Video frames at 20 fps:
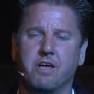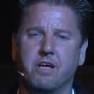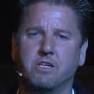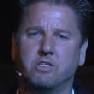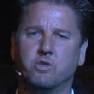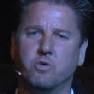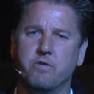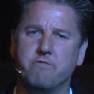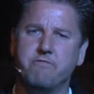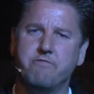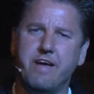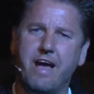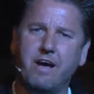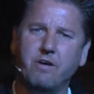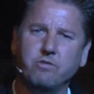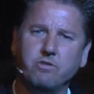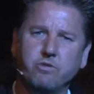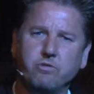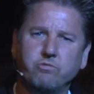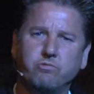So he
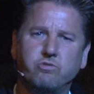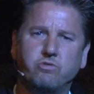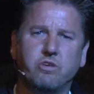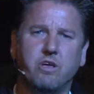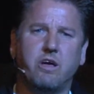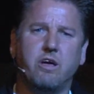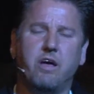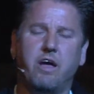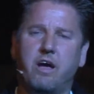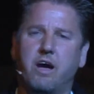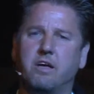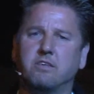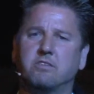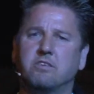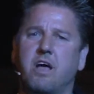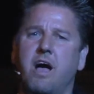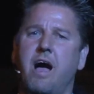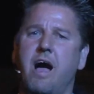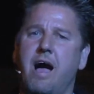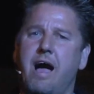values us
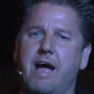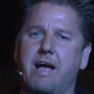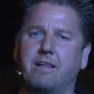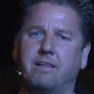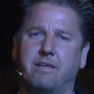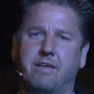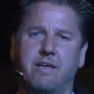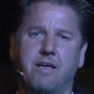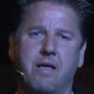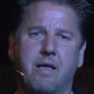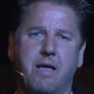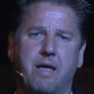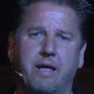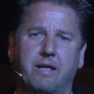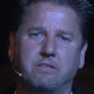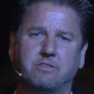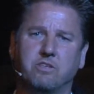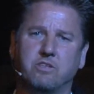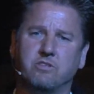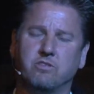highly.
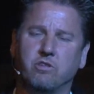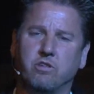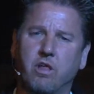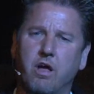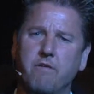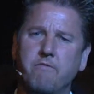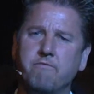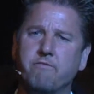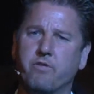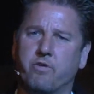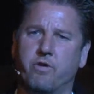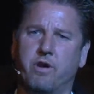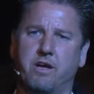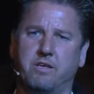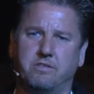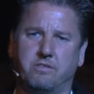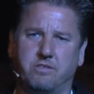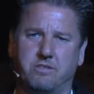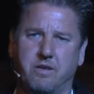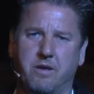It's his love for
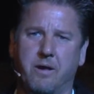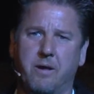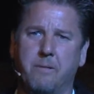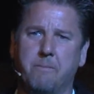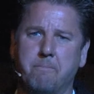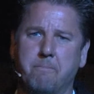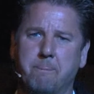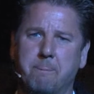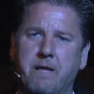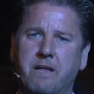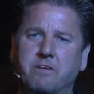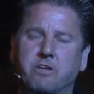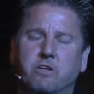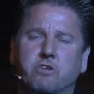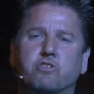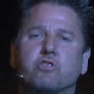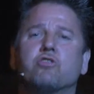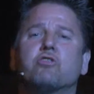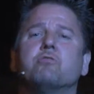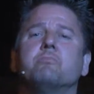us that
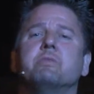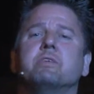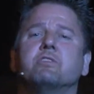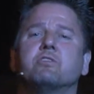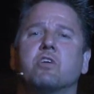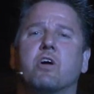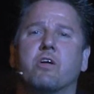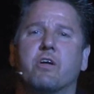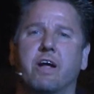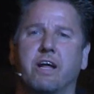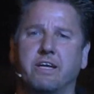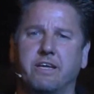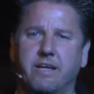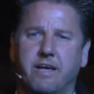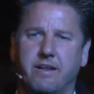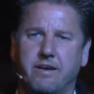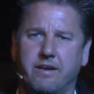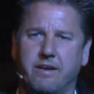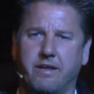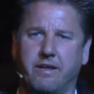determines our
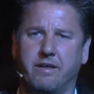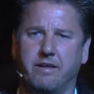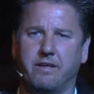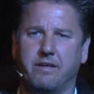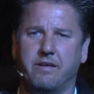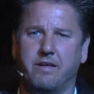identity.